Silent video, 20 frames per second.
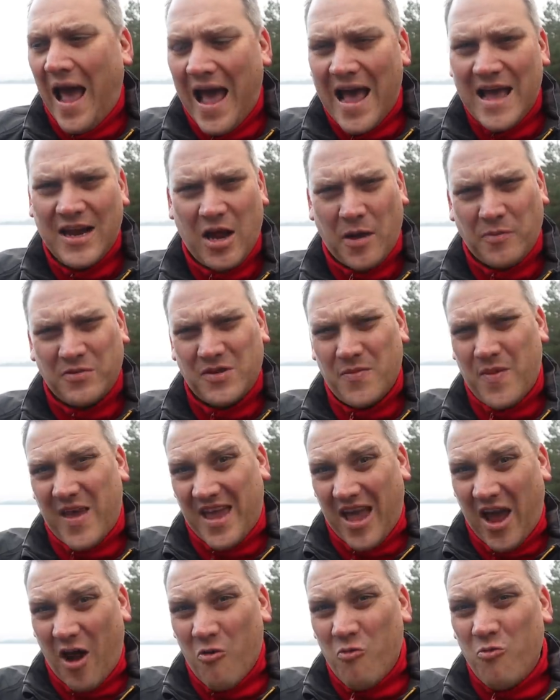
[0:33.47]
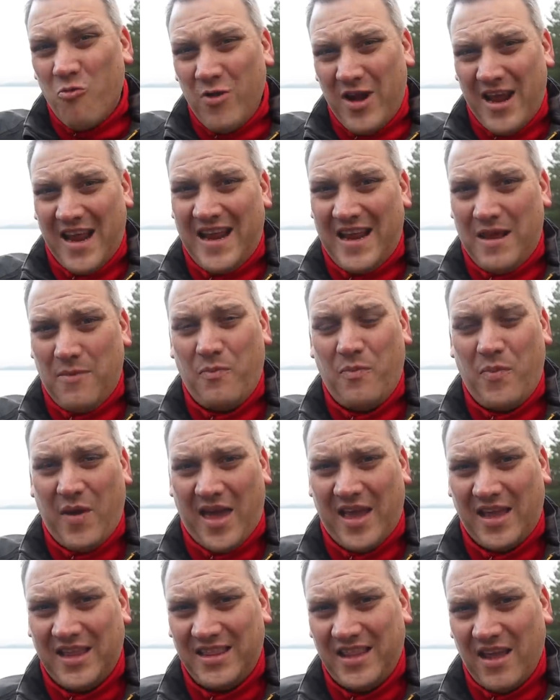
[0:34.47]
add up to make a really
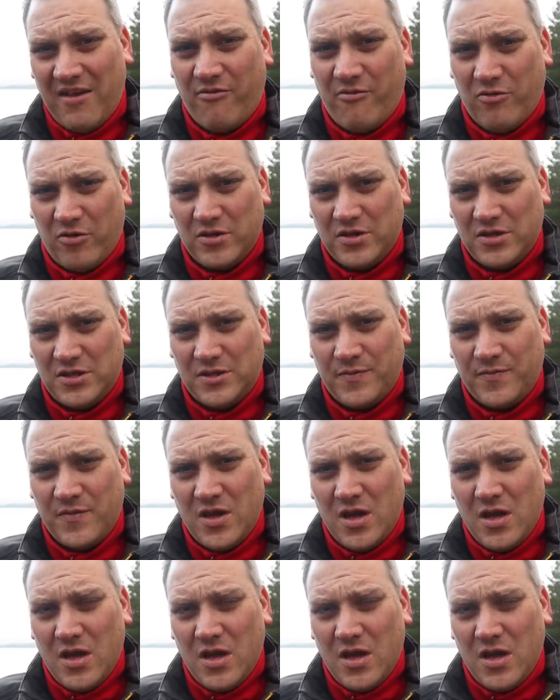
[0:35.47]
big difference.